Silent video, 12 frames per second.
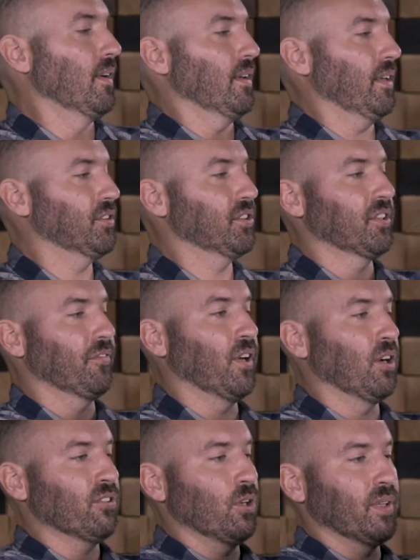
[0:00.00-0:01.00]
it's just a
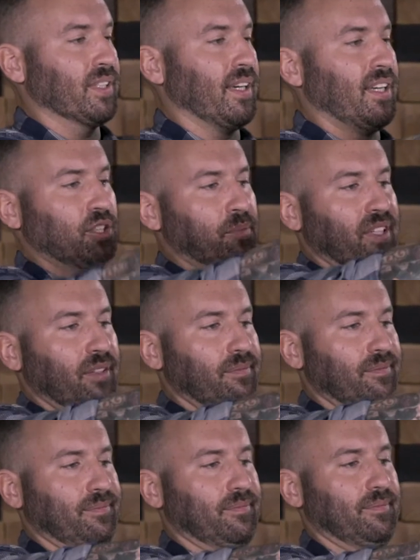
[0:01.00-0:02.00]
Velcro attachment,
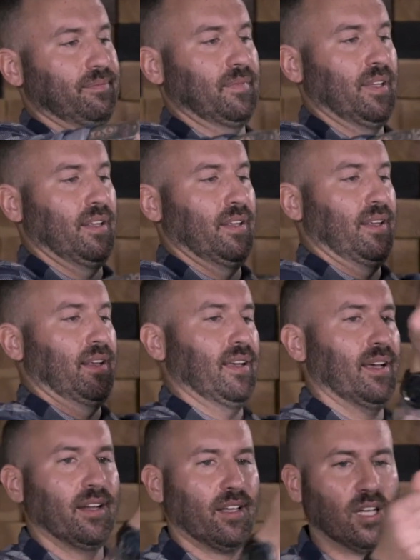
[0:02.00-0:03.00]

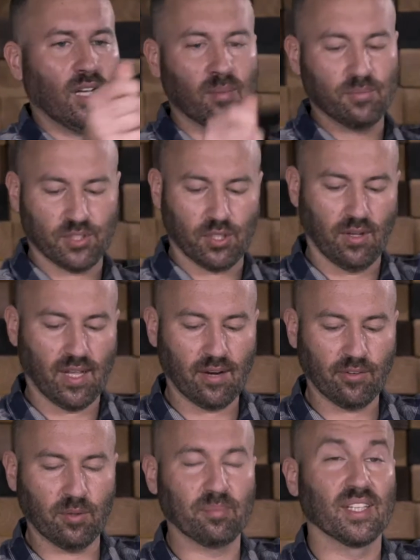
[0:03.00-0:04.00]
and it comes,
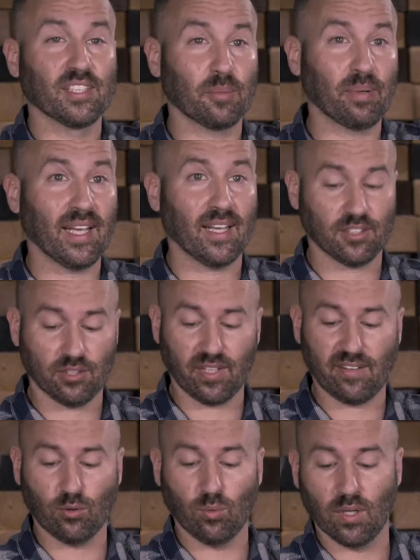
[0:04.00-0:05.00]
every Ballistipax
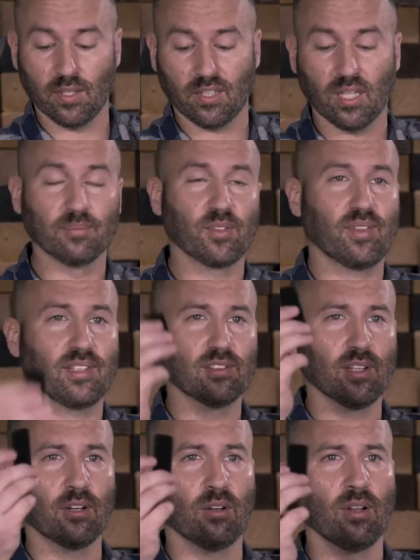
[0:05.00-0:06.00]
Survivor-1 comes with these
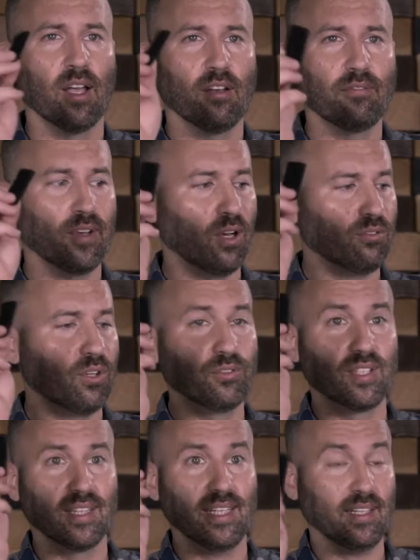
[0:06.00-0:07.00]
little Velcro
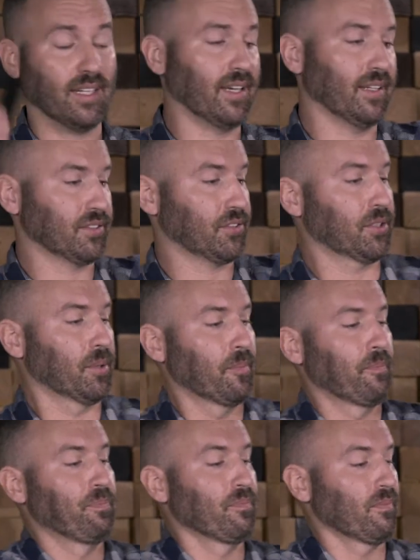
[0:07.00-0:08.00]
Delete Kits,
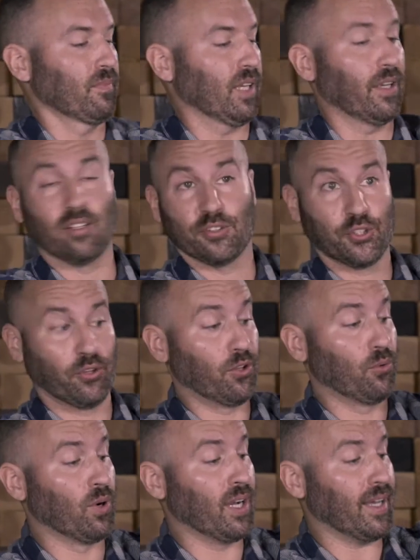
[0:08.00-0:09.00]
and I'll show you
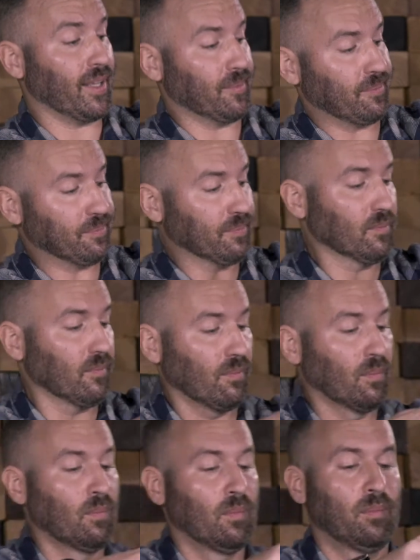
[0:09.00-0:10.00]
why.
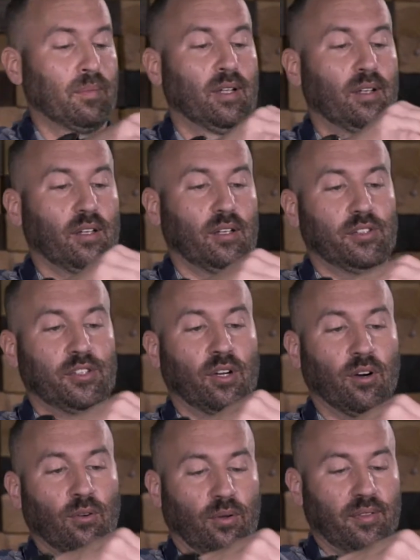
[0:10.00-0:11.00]

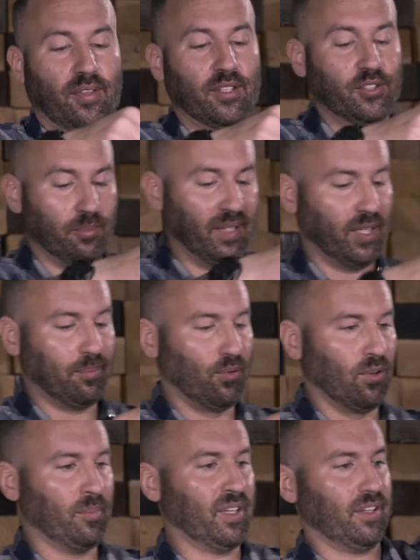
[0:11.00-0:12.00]
So there's your main
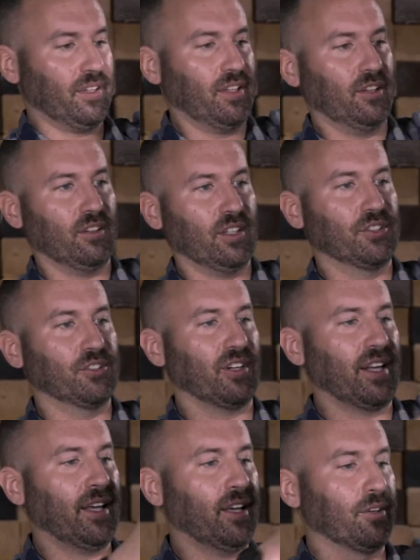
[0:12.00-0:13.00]
deployment. Here is your
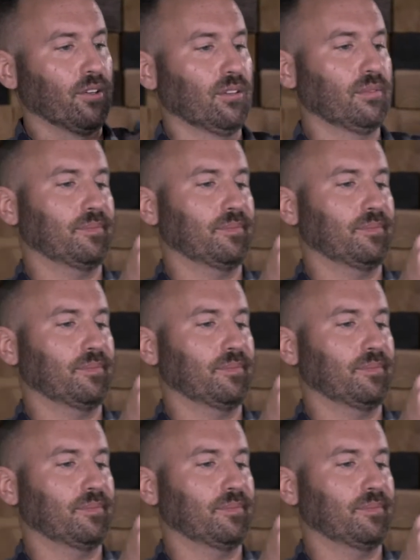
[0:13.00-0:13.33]
handle.